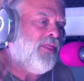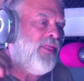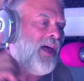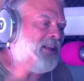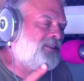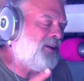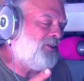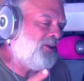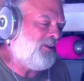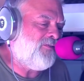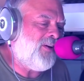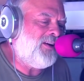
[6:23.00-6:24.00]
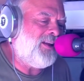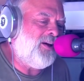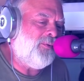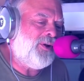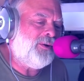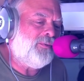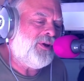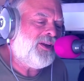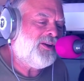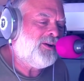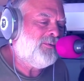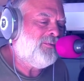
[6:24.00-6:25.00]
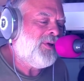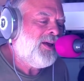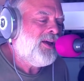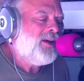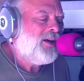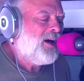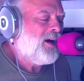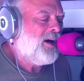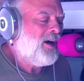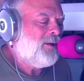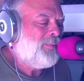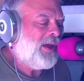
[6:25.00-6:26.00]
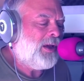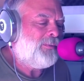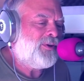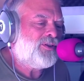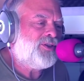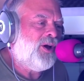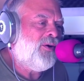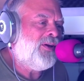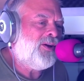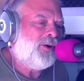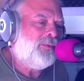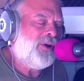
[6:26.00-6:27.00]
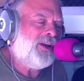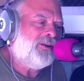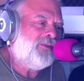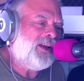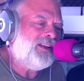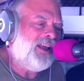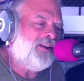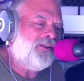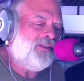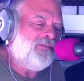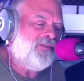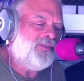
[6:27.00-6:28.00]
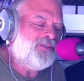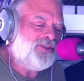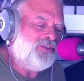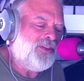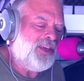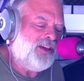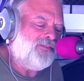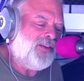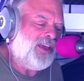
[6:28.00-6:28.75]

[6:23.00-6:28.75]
that's how you're going to find out when to bring your uh, pick up your sewing or bring your rig down to the to the uh,